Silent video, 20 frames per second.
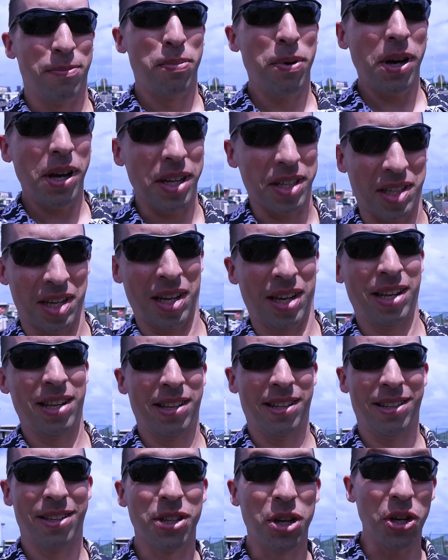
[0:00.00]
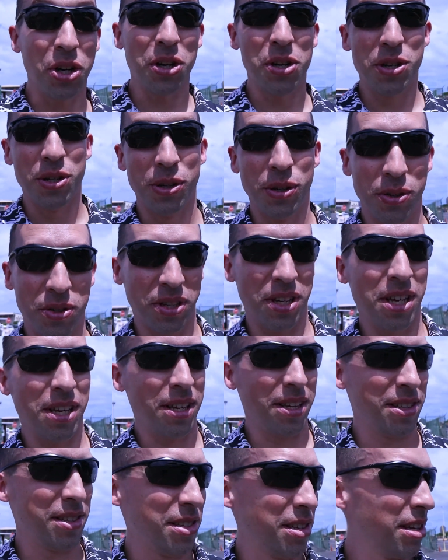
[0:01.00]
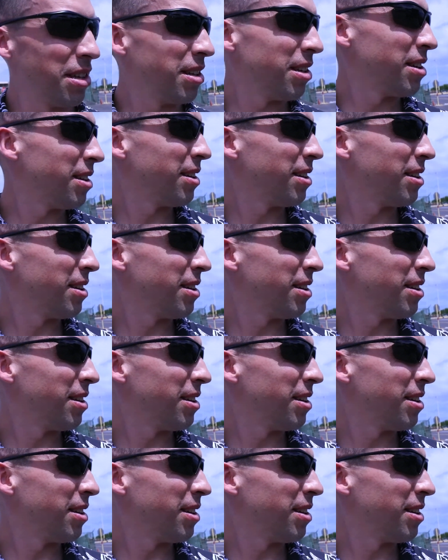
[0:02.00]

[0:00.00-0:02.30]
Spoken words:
But the good news is